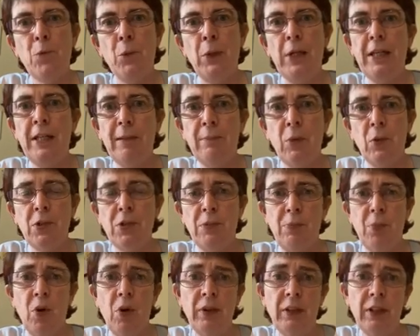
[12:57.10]
really the most
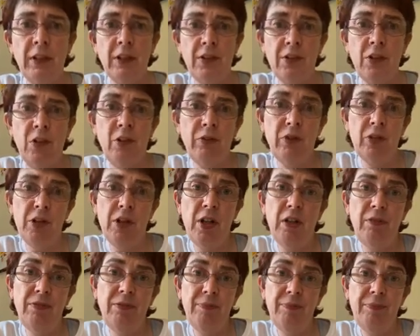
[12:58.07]
important thing is to love
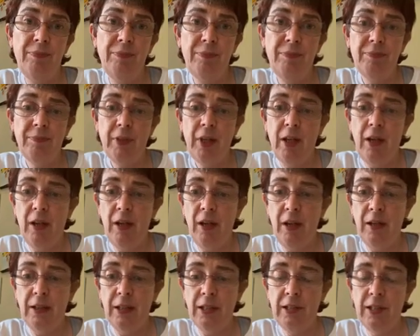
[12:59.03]
yourself
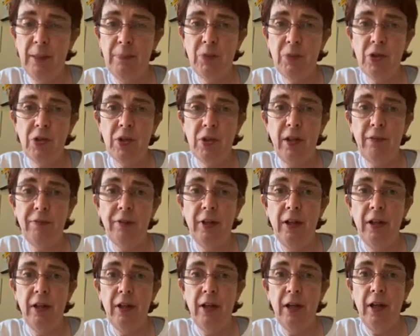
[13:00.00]
and accept yourself.
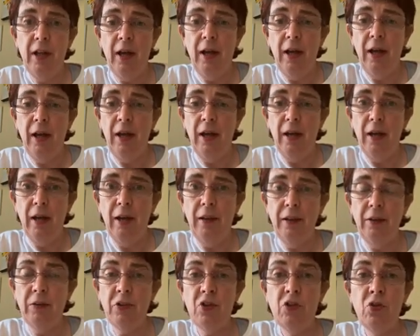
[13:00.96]

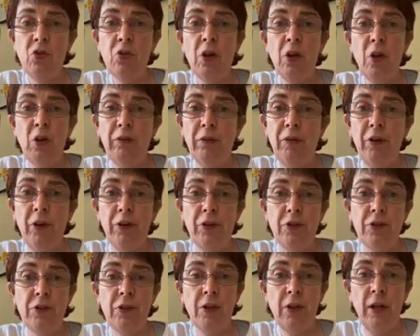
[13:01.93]
And it was truly the love of
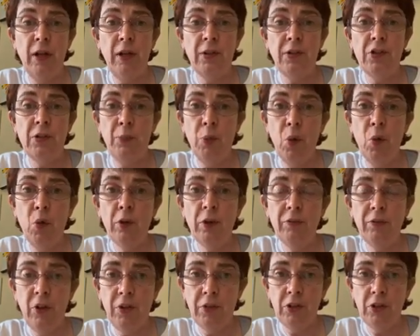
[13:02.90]
others and support of